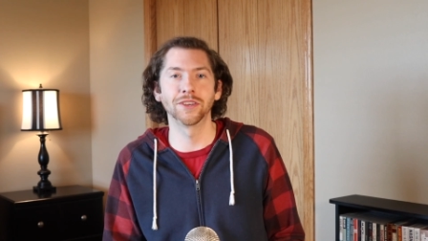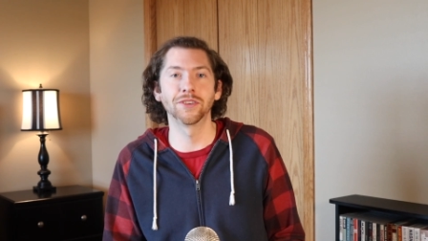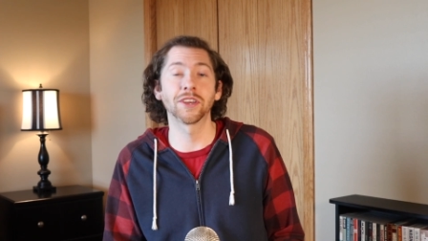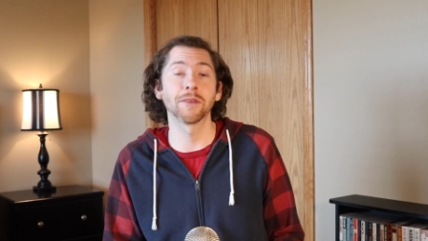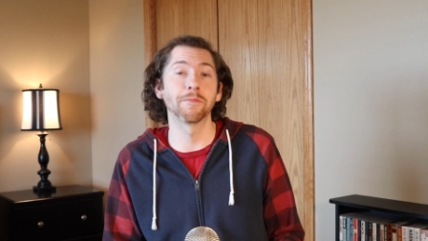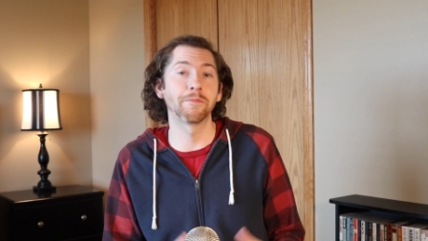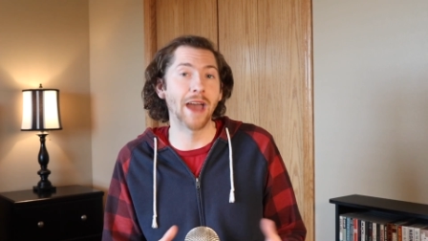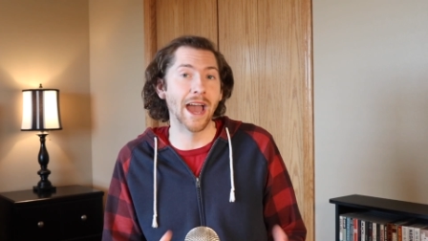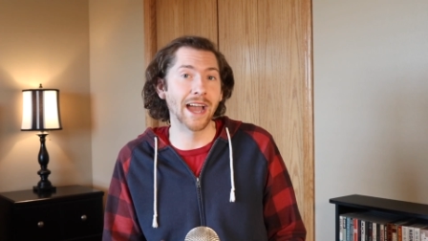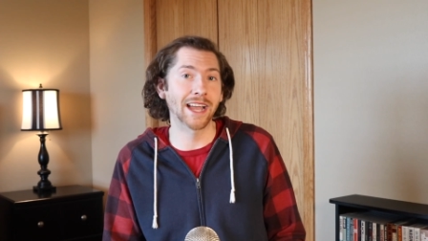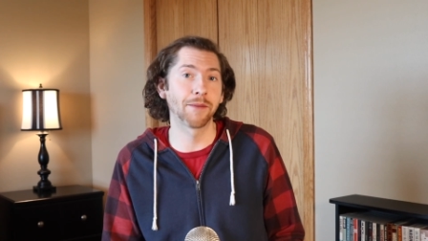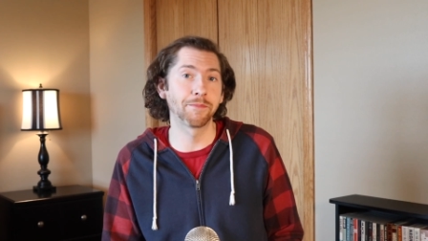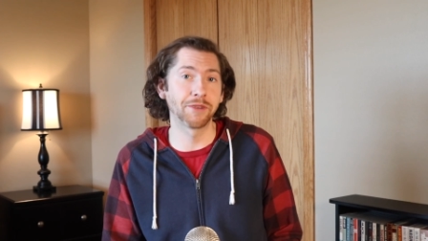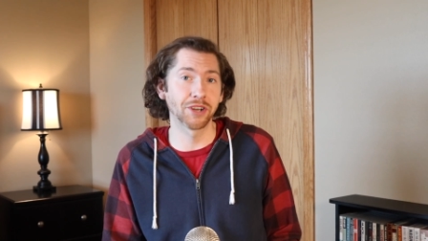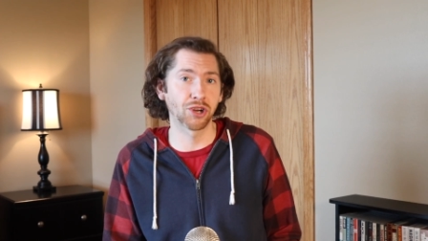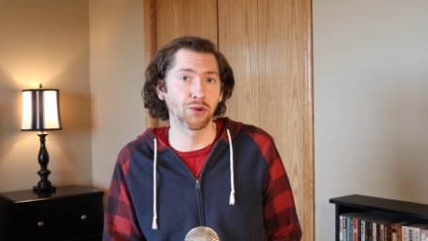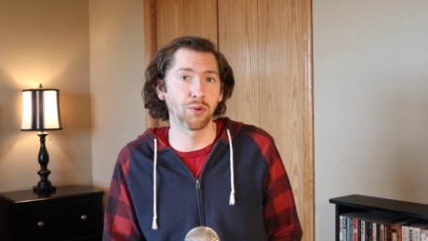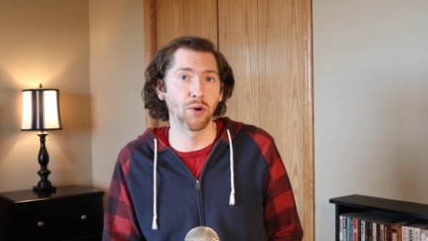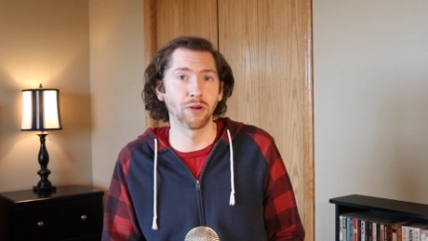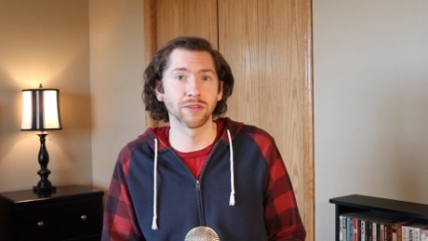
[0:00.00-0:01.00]
you can back up
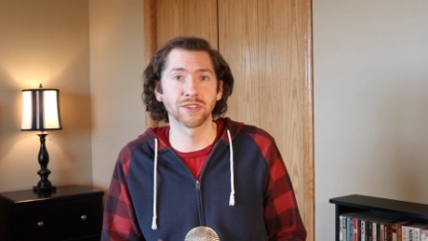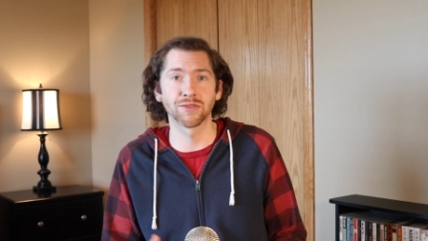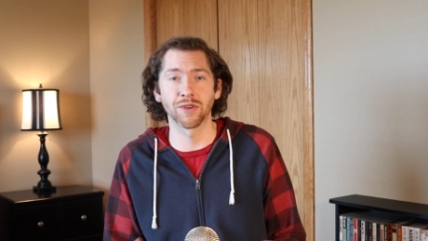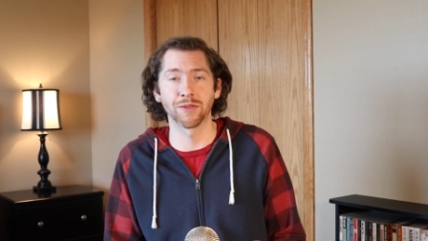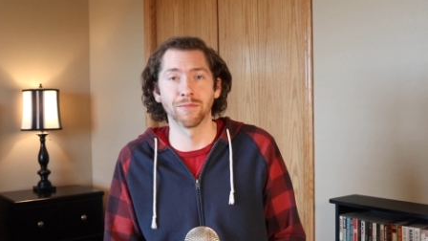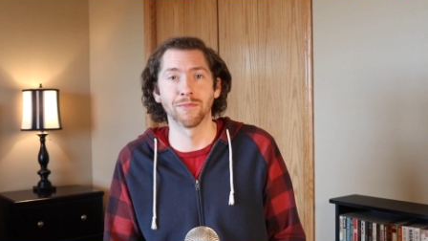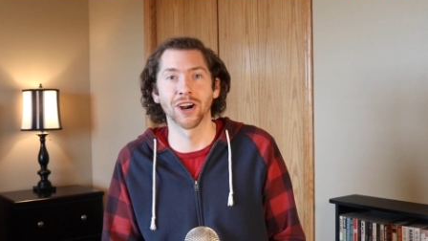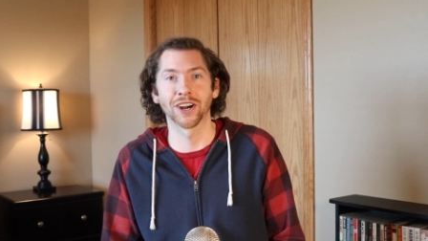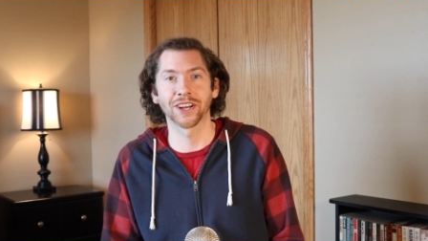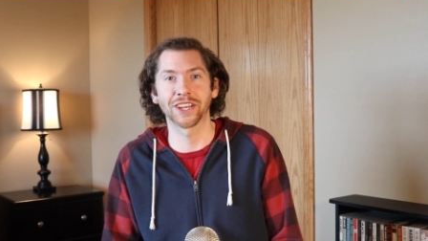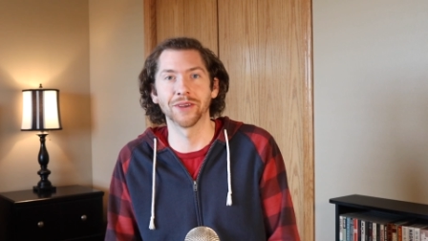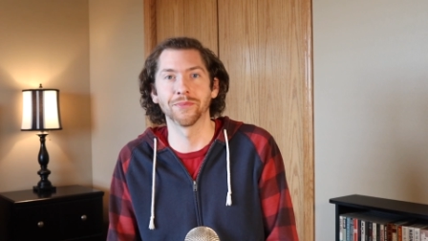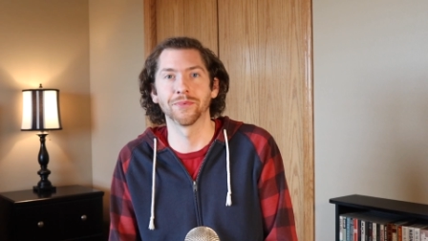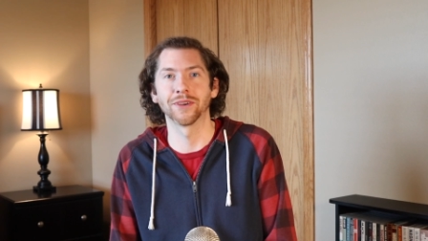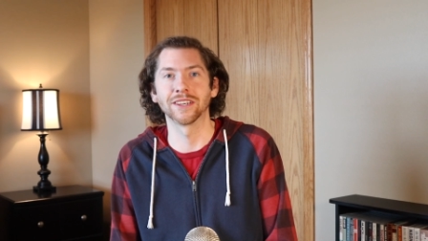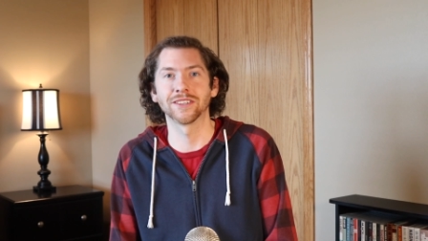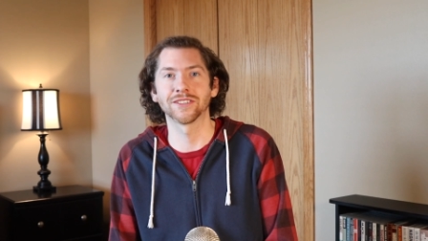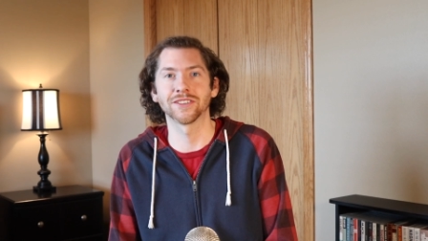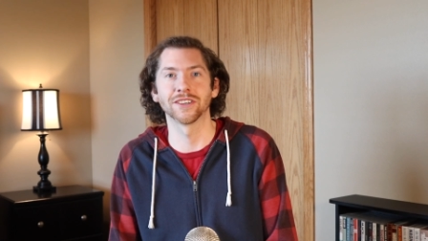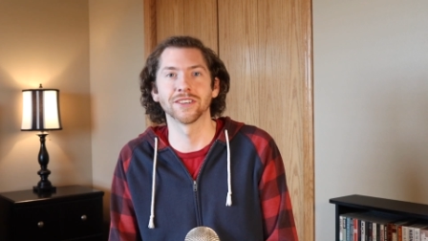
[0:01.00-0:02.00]
your quotes with market
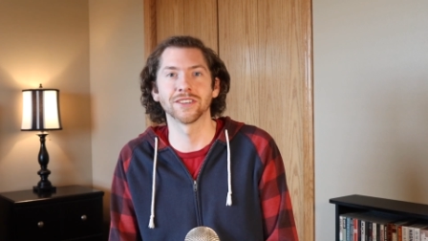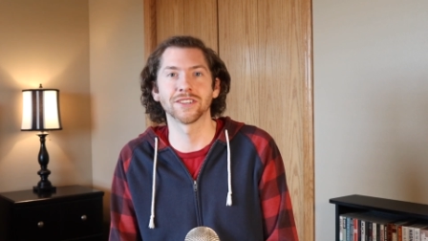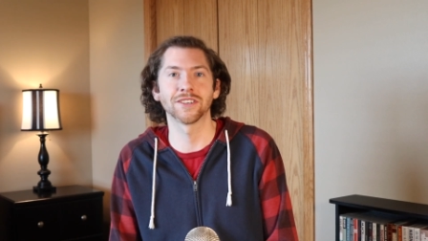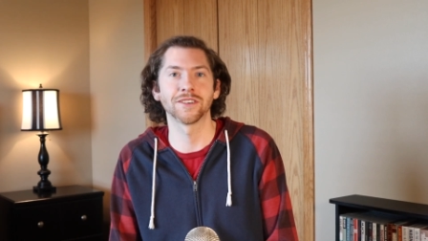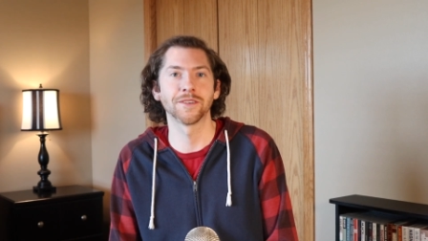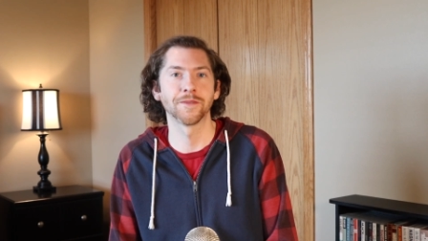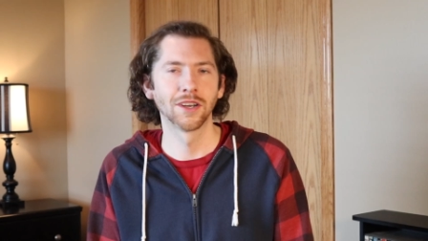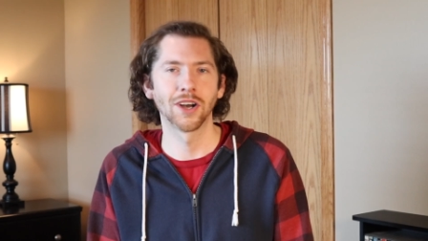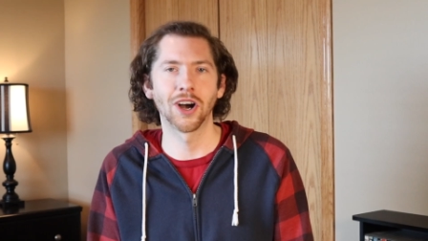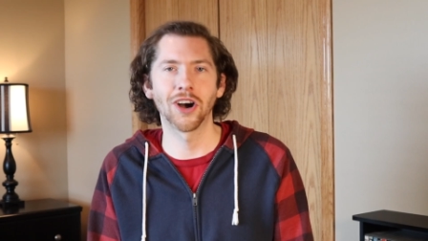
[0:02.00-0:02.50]
research.